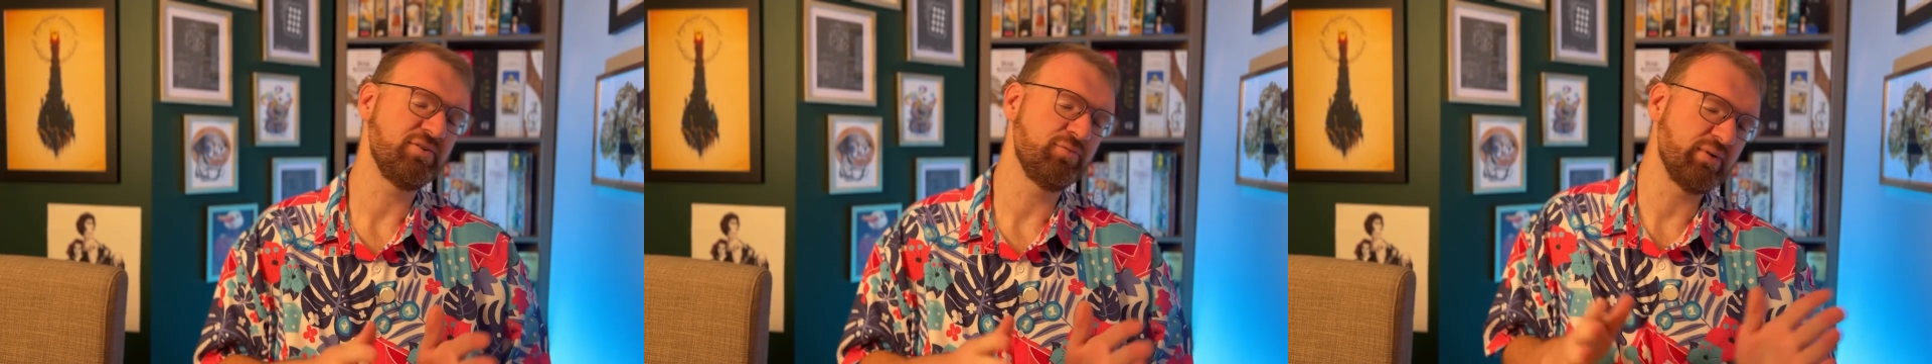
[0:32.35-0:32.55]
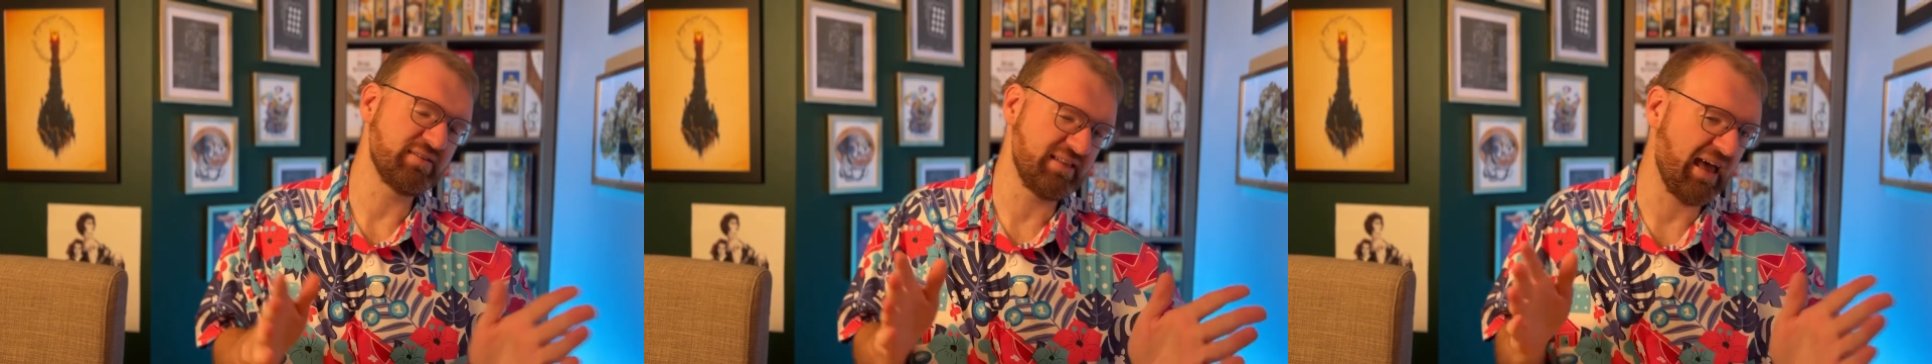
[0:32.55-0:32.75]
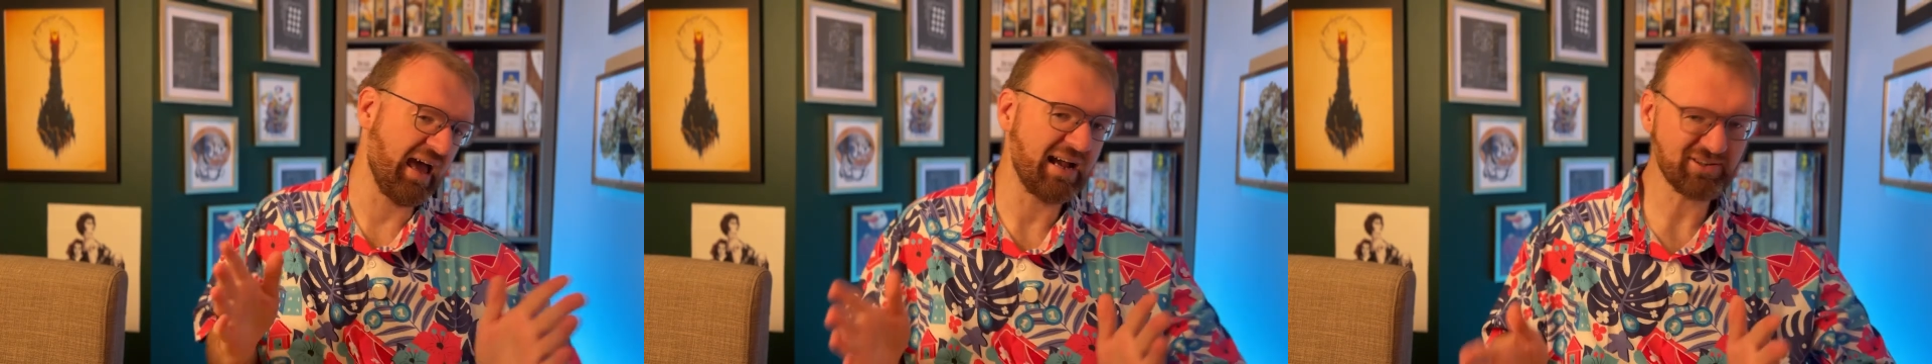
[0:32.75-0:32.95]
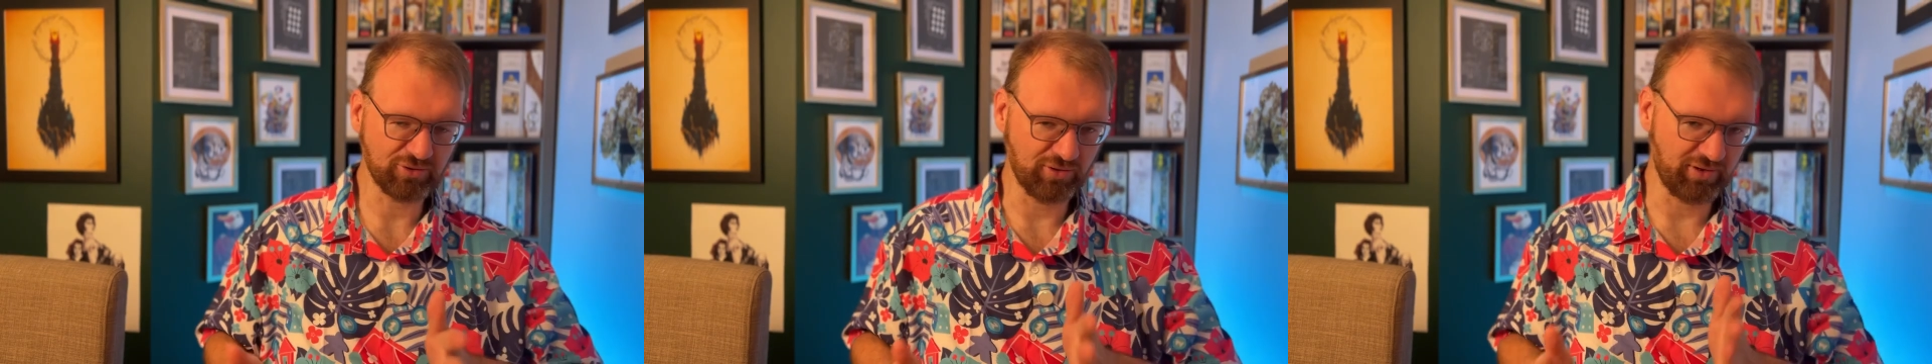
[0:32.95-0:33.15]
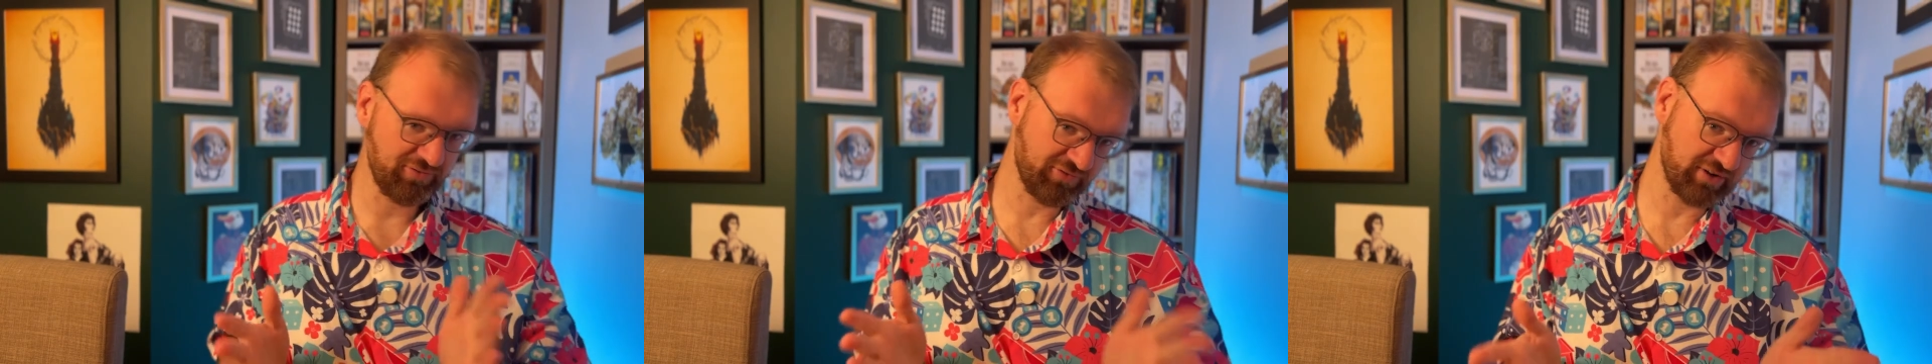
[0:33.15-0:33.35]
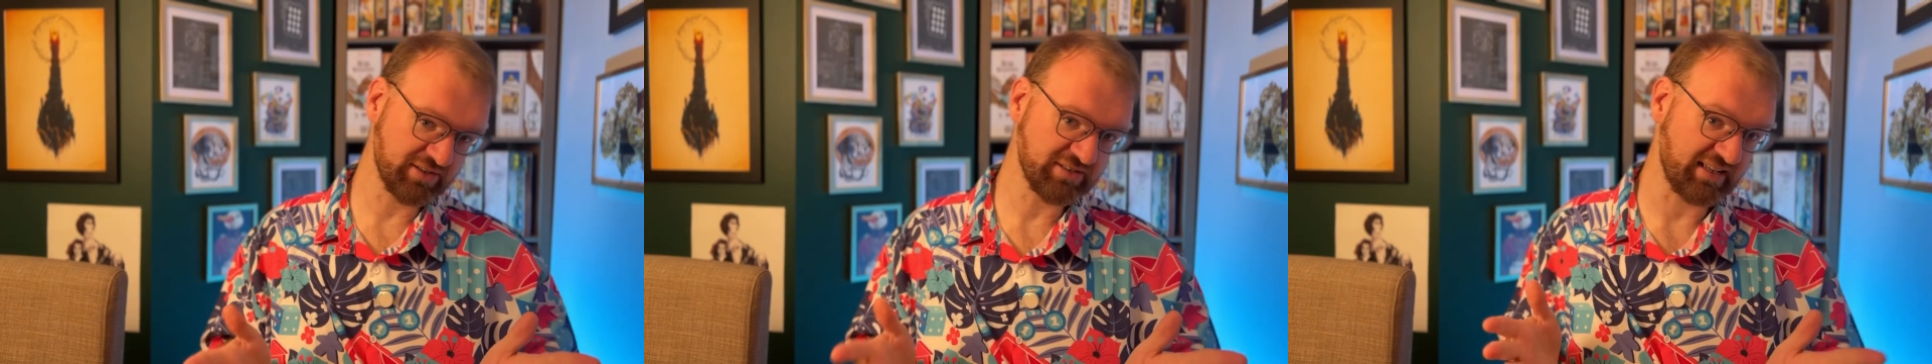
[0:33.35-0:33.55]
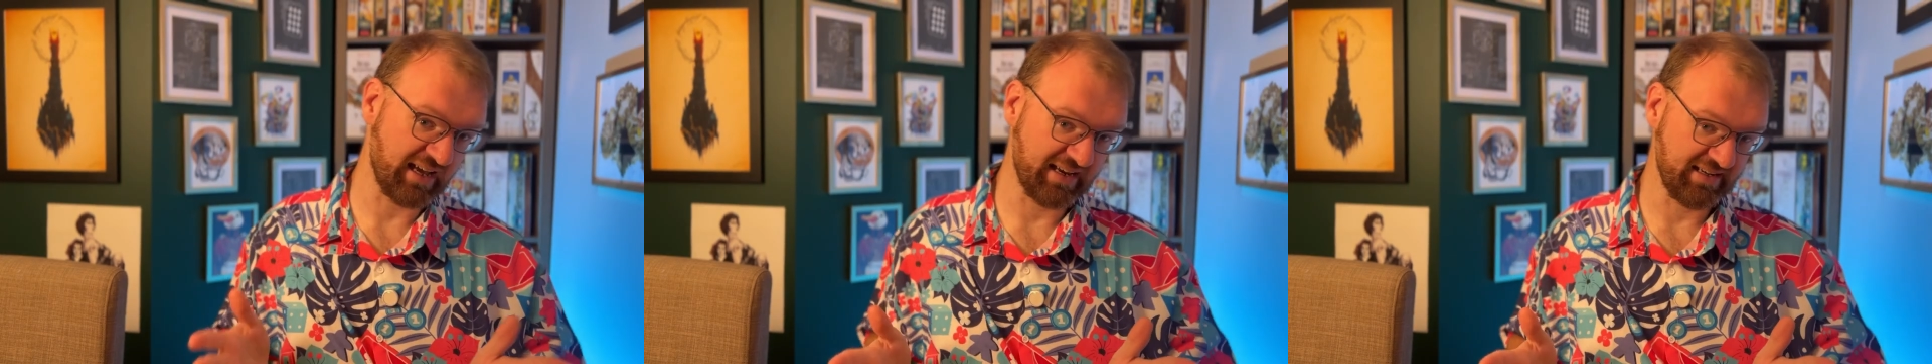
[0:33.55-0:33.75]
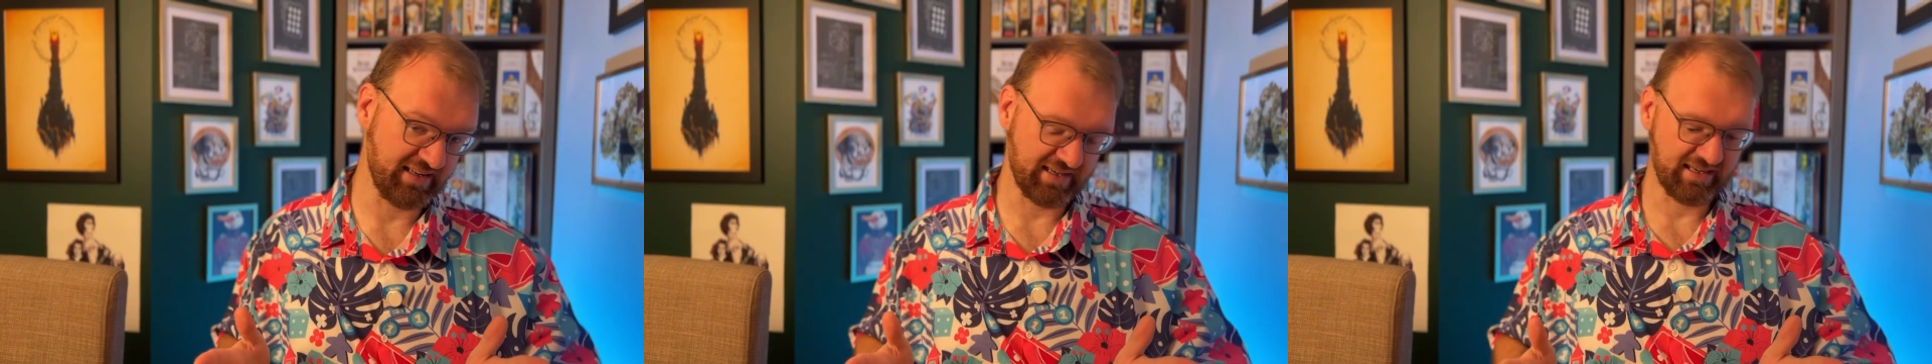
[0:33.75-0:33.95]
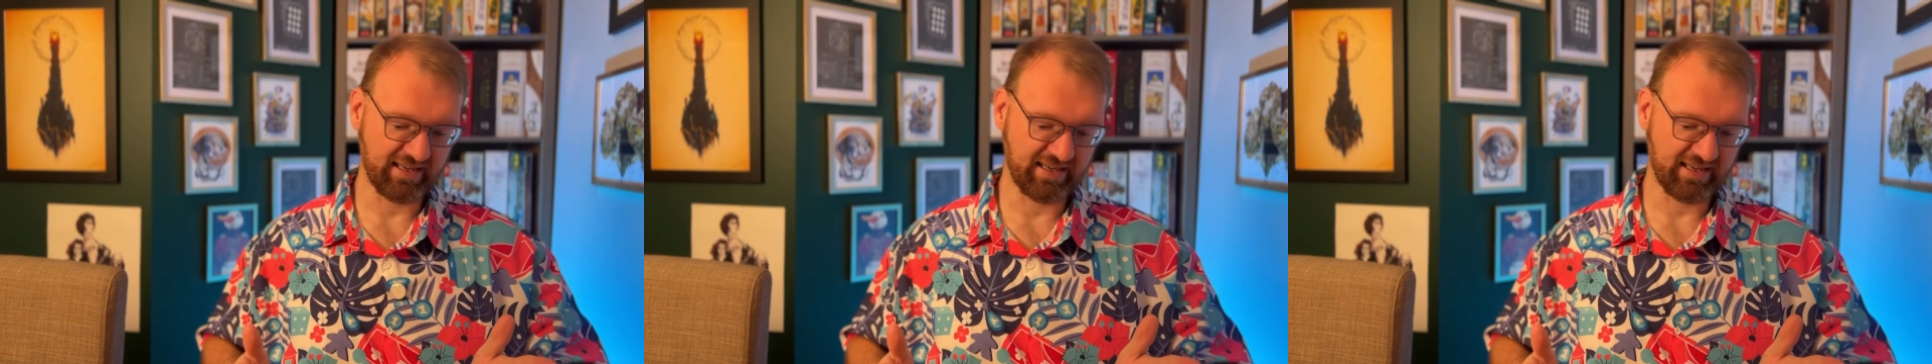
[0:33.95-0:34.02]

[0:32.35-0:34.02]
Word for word: what the actual first idea